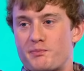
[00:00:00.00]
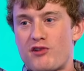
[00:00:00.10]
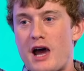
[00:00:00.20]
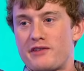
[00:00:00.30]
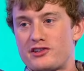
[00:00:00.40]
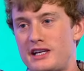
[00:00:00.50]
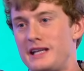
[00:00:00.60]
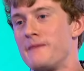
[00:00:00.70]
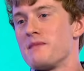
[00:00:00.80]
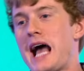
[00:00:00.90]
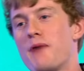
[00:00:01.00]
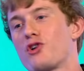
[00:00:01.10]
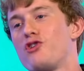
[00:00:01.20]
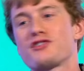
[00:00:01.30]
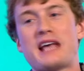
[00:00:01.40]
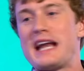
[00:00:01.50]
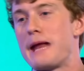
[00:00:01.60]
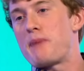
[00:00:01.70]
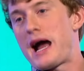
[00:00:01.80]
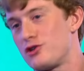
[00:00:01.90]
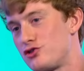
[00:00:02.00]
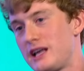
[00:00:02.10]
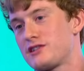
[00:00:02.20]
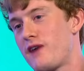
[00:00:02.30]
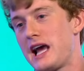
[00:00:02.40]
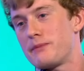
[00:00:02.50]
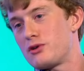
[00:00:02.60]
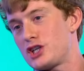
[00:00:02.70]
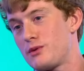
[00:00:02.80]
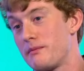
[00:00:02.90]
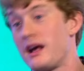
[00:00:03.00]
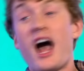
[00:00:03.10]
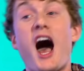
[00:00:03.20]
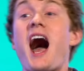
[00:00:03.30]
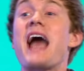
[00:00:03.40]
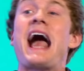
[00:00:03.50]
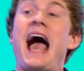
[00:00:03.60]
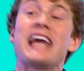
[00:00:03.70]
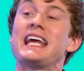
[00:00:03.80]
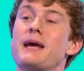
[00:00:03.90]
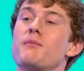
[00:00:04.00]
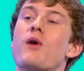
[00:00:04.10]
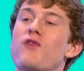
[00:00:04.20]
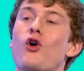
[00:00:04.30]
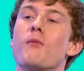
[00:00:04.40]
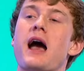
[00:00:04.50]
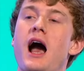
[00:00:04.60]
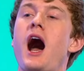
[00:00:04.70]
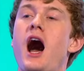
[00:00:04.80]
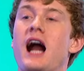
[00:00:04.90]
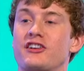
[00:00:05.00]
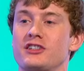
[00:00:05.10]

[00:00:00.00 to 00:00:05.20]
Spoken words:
privacy and will cross any boundaries available to him. I hate him with all my heart.